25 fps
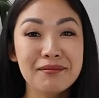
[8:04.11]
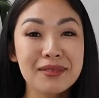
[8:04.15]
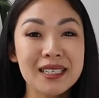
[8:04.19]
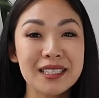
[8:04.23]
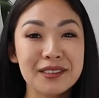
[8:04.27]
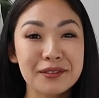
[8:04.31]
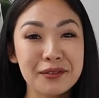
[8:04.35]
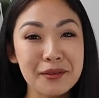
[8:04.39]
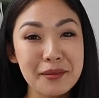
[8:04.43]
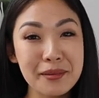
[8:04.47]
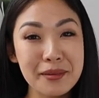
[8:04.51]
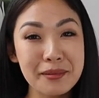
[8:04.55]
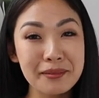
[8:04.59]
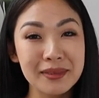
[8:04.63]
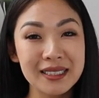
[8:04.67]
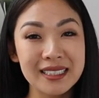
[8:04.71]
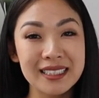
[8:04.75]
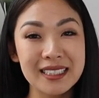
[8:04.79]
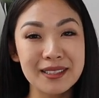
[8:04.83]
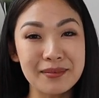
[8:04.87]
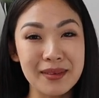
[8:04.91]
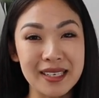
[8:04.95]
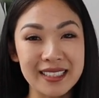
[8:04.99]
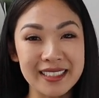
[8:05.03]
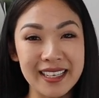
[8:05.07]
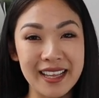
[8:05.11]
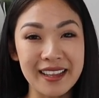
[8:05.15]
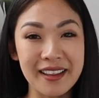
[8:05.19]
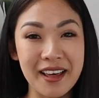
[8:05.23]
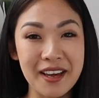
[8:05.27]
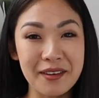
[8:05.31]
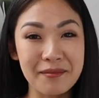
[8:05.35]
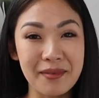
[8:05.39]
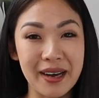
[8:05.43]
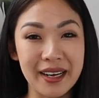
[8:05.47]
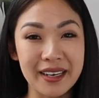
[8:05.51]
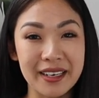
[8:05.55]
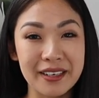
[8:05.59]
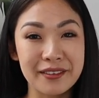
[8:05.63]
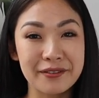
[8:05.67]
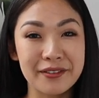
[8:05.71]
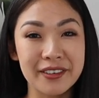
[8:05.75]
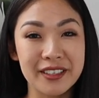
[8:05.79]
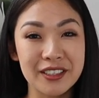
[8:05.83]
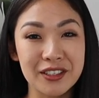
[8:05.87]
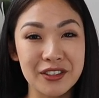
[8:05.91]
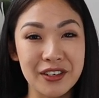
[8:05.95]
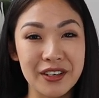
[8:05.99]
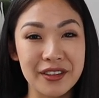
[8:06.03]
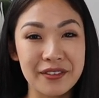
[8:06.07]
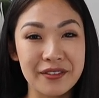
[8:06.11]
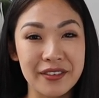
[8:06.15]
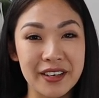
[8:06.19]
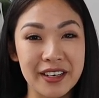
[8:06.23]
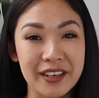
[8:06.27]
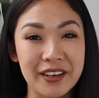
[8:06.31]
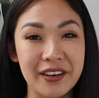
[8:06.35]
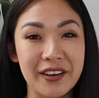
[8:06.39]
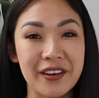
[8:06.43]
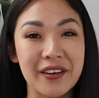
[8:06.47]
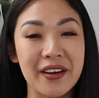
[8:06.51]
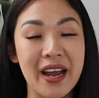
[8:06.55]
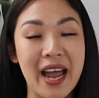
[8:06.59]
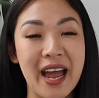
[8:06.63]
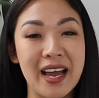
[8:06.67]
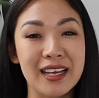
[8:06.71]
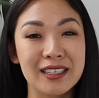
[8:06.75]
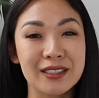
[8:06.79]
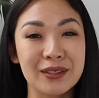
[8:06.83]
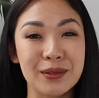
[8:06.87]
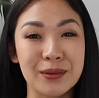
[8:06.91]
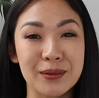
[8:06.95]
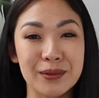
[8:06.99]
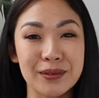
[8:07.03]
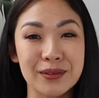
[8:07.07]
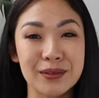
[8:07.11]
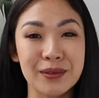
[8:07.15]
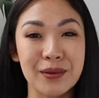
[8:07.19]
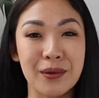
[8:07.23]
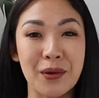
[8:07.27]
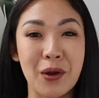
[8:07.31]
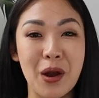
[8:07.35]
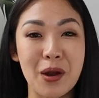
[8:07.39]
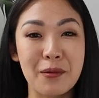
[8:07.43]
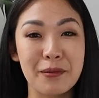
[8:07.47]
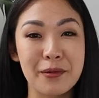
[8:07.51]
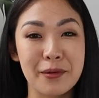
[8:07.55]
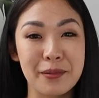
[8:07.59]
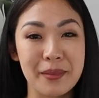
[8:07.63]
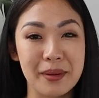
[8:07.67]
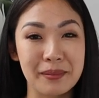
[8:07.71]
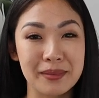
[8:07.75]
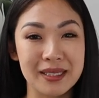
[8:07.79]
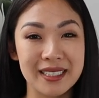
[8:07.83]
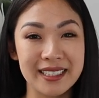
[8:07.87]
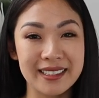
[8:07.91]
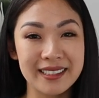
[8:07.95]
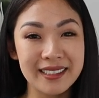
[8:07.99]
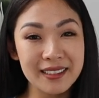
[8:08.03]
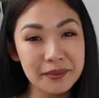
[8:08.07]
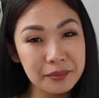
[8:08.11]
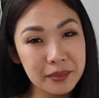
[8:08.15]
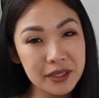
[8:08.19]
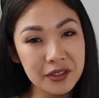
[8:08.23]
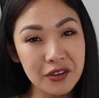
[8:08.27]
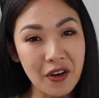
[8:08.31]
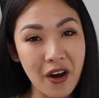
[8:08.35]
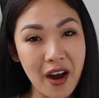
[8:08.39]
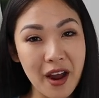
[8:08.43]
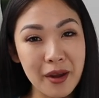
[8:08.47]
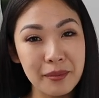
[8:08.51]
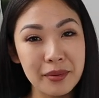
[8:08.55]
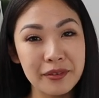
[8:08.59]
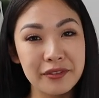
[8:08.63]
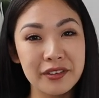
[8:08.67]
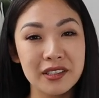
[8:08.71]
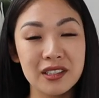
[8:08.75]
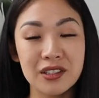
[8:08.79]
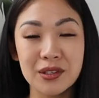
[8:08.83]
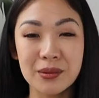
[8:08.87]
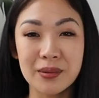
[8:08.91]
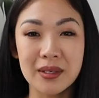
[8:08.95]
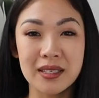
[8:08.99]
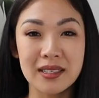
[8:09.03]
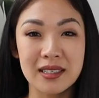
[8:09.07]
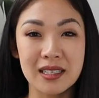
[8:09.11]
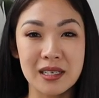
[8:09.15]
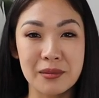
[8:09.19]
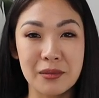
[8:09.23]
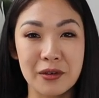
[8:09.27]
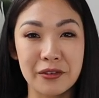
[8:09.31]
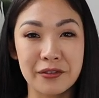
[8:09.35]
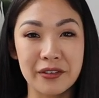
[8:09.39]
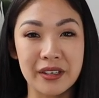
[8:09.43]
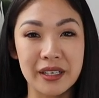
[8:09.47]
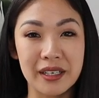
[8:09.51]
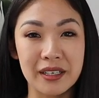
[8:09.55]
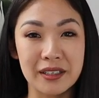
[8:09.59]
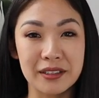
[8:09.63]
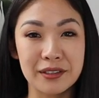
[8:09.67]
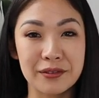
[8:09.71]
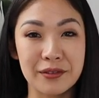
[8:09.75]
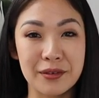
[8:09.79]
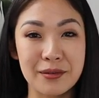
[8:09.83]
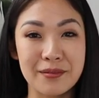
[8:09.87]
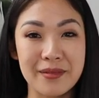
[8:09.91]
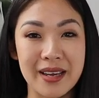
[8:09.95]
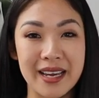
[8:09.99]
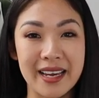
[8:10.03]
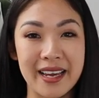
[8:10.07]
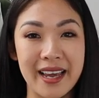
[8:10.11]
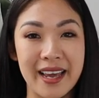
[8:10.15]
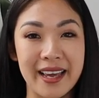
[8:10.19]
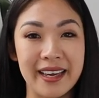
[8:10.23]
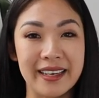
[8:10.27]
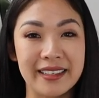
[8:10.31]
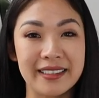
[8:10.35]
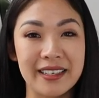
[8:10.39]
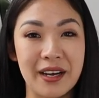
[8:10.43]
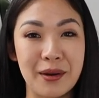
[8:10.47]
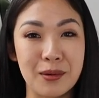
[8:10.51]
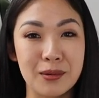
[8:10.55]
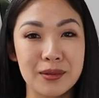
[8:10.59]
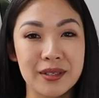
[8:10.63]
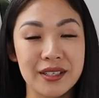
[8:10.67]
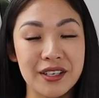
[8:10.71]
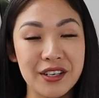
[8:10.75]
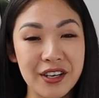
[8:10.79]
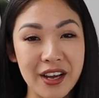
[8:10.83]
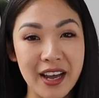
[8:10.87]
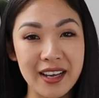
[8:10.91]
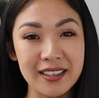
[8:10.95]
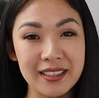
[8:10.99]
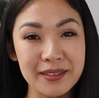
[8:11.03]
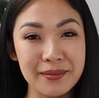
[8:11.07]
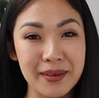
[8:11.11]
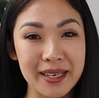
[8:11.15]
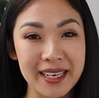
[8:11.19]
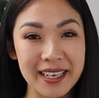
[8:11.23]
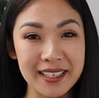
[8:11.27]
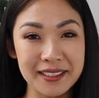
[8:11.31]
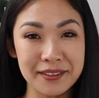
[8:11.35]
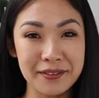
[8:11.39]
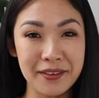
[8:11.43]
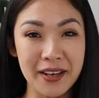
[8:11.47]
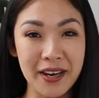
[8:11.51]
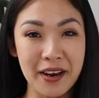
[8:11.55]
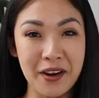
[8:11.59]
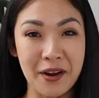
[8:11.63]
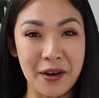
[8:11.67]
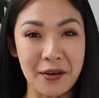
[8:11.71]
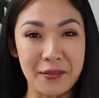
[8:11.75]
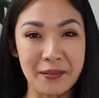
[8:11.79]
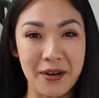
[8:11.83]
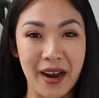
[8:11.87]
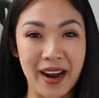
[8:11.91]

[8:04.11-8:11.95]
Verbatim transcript: Please remember to smash that like button if you enjoyed the video and also remember to subscribe if you do want to see more videos from me and I will see you guys in my next video.